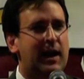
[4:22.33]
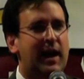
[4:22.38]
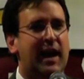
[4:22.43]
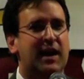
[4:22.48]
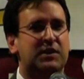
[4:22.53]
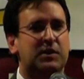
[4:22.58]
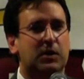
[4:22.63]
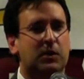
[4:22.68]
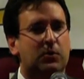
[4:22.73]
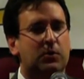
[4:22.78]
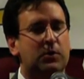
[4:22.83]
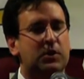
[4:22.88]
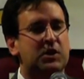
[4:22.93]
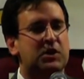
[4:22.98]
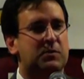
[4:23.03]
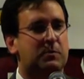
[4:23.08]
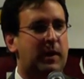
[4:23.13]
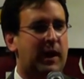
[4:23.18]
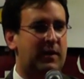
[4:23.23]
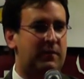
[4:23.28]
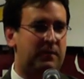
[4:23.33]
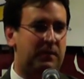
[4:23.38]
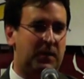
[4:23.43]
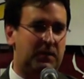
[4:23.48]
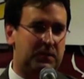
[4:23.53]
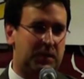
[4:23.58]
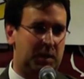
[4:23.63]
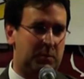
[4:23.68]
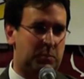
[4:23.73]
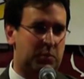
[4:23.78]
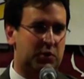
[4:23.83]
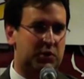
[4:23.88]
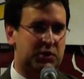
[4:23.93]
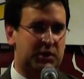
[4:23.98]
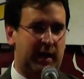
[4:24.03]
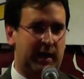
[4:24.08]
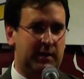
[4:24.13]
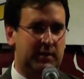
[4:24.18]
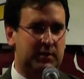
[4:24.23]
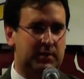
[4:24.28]
has increased by
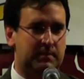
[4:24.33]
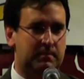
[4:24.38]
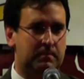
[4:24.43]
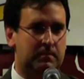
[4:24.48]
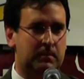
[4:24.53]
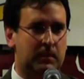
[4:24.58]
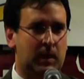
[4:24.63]
50%.